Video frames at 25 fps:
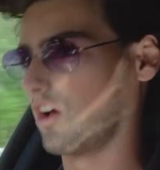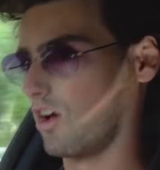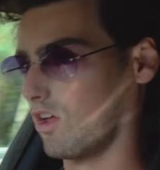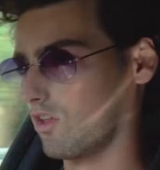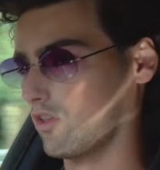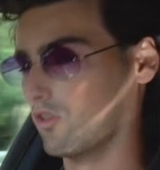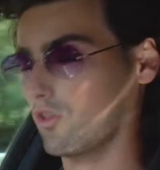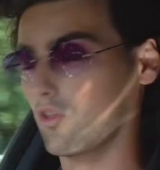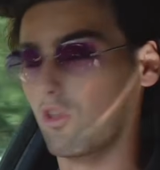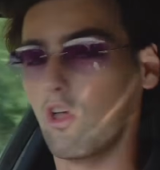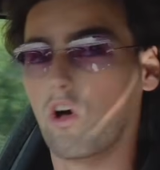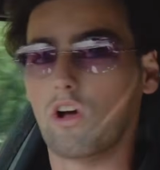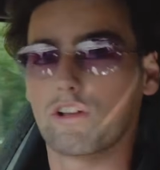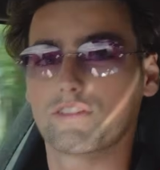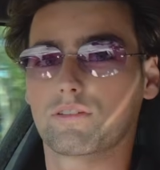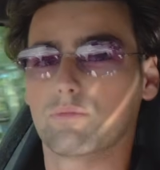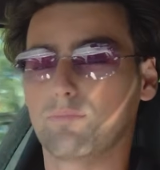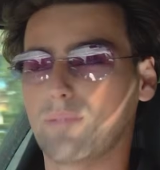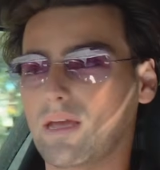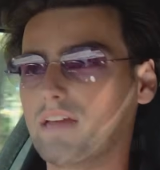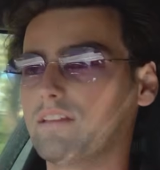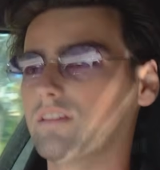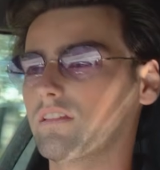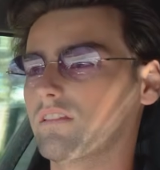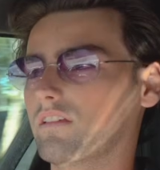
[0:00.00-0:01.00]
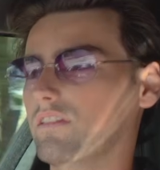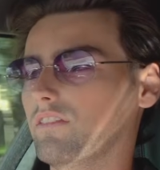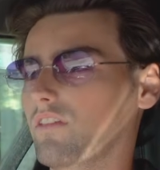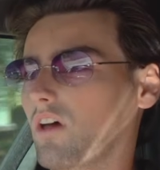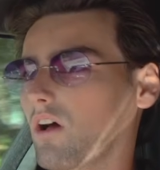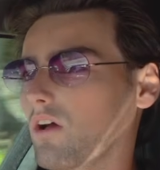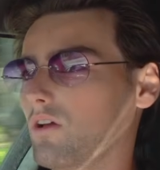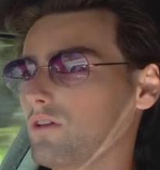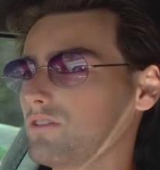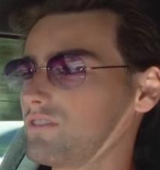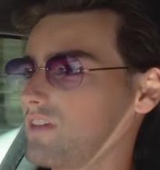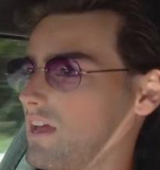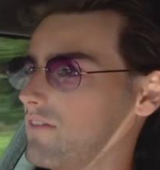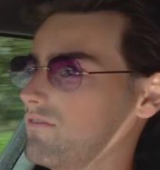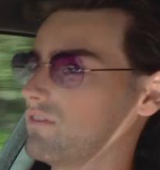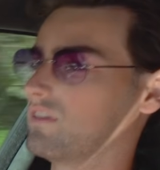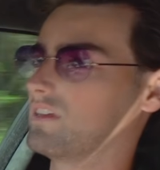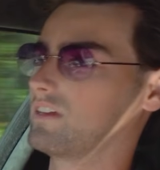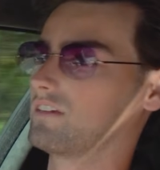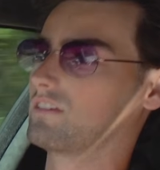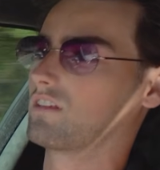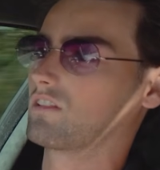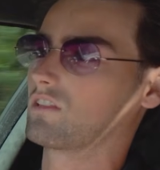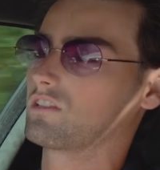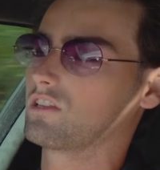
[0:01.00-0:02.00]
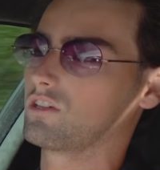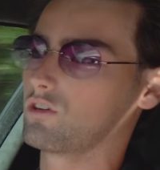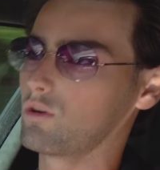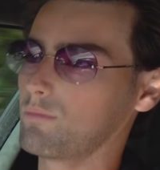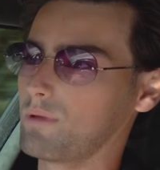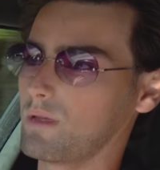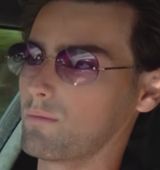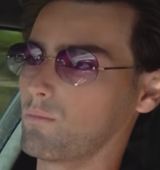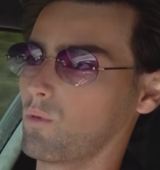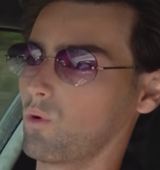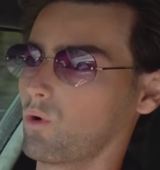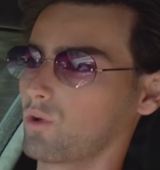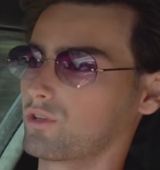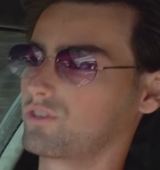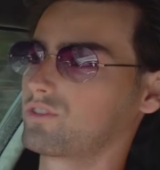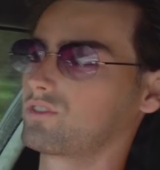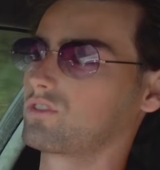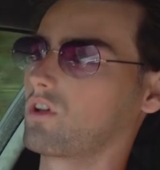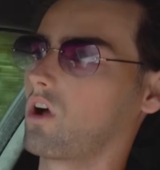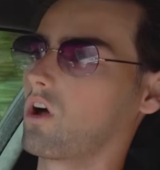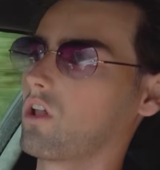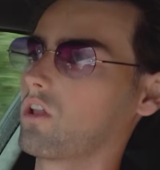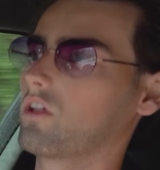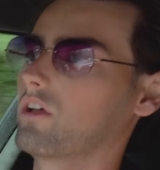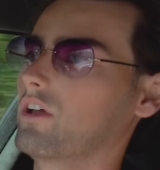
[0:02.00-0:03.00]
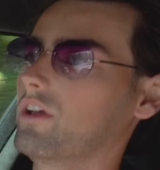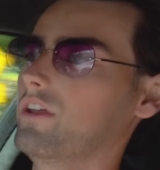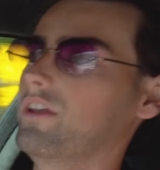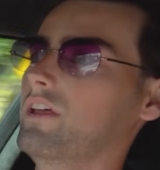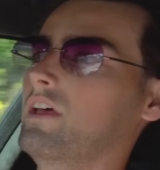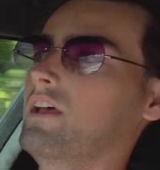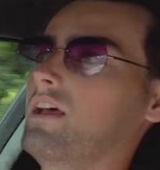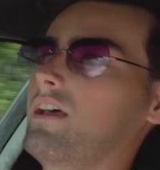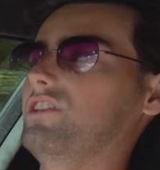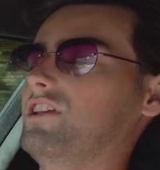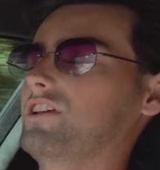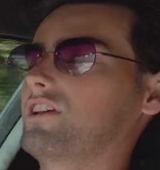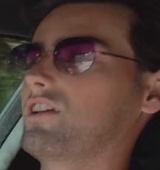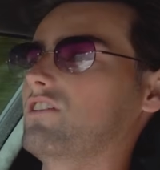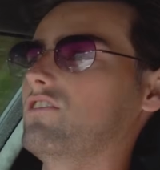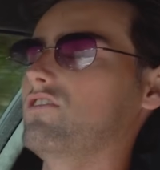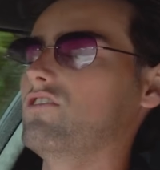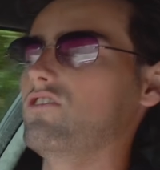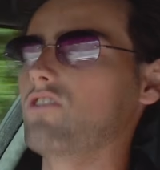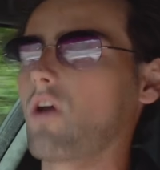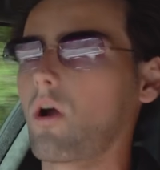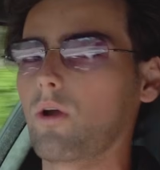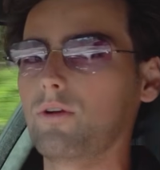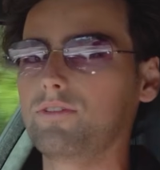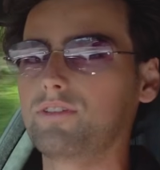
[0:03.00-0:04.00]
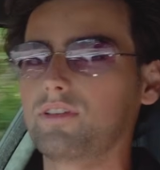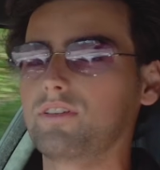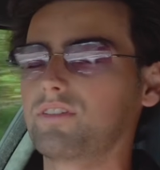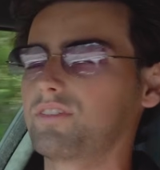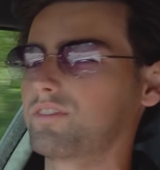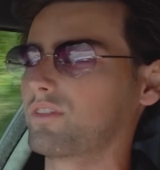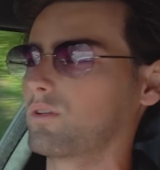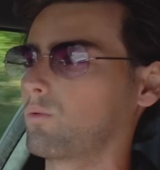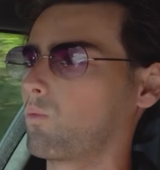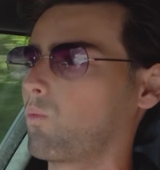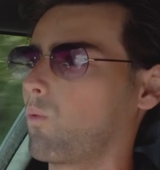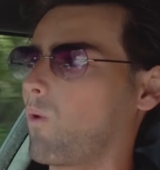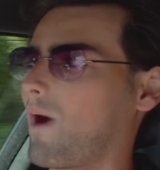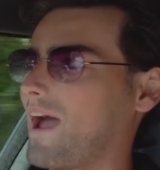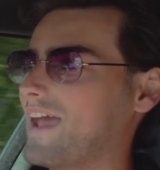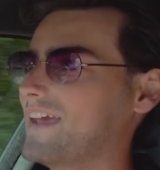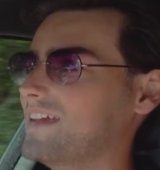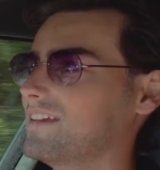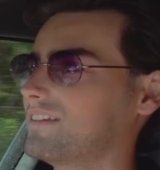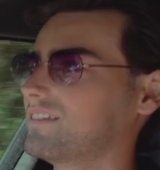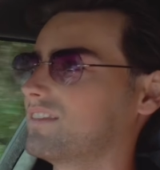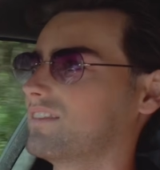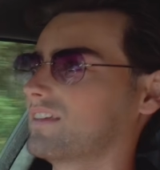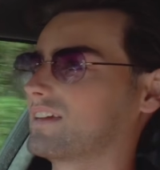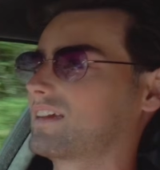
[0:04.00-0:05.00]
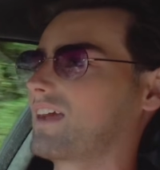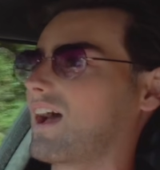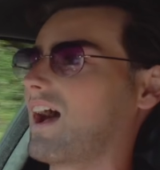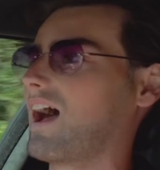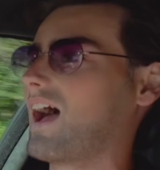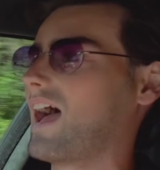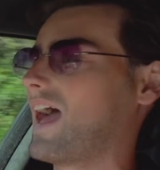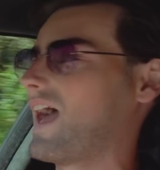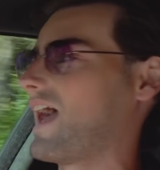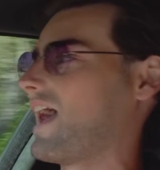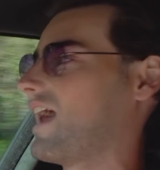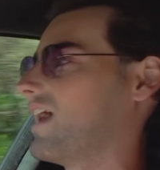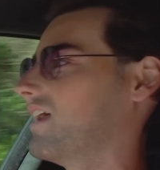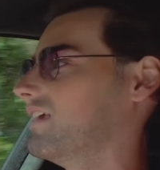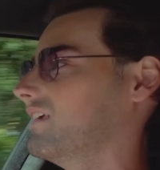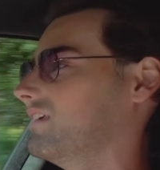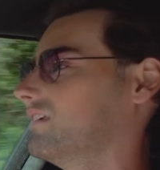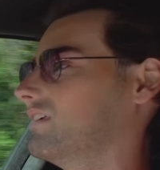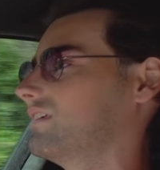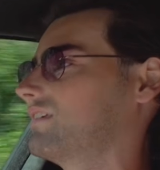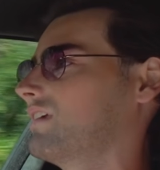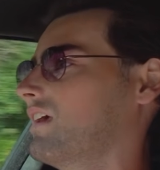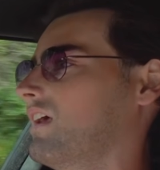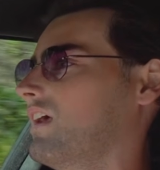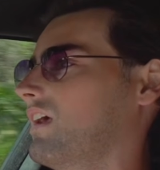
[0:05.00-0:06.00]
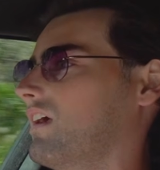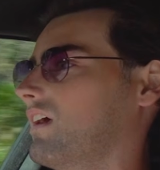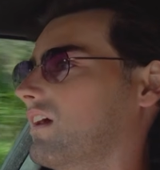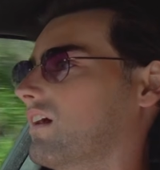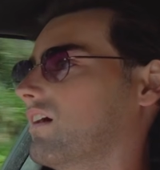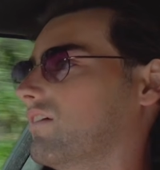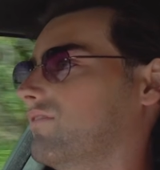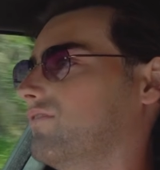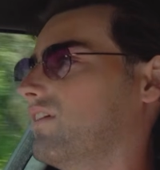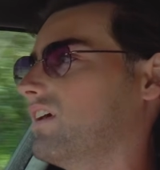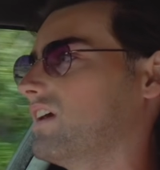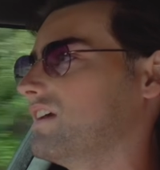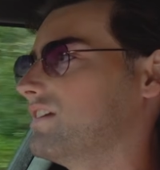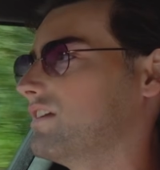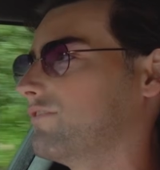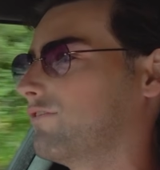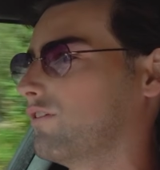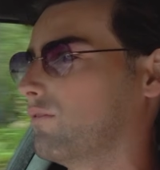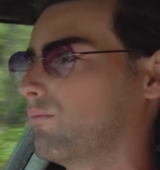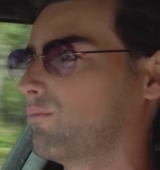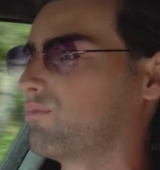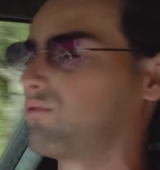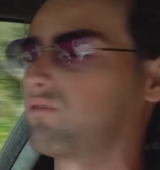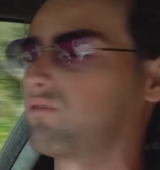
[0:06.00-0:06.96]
a lot better than those. Everything's a little bit more solid. You can notice the weight. The car has a very different